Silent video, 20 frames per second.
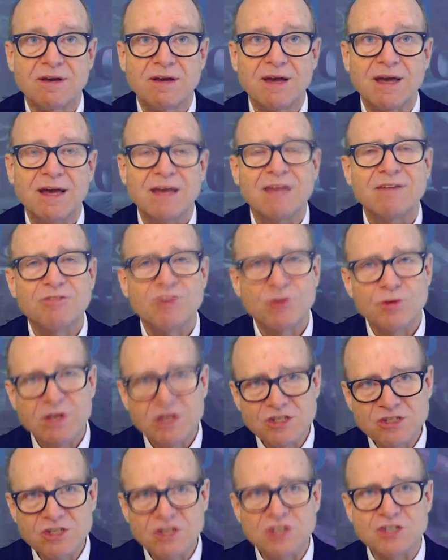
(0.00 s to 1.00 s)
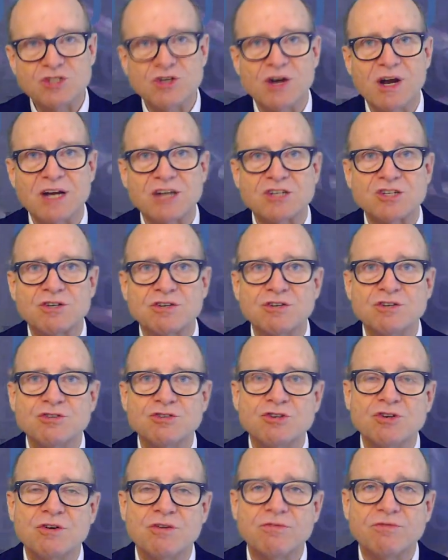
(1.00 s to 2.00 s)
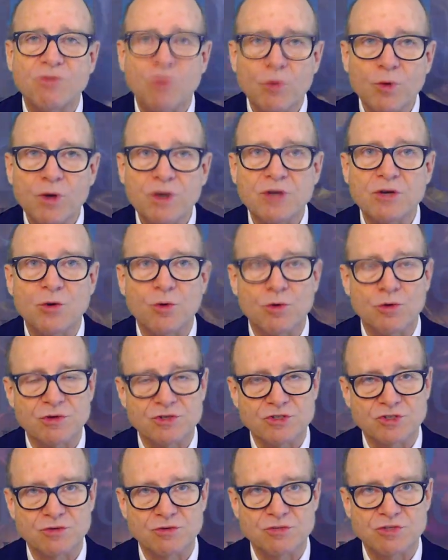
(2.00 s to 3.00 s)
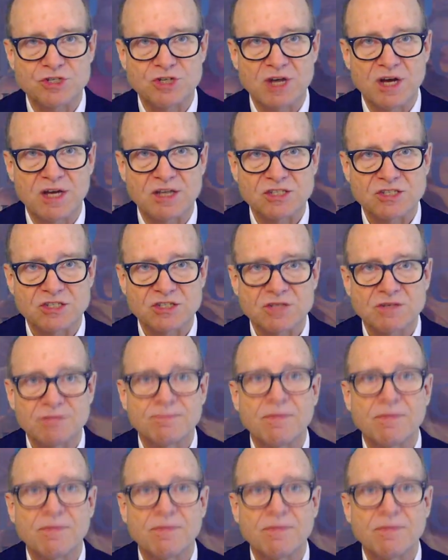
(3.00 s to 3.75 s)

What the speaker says: And if there is a contracture, you should avoid cortisone shots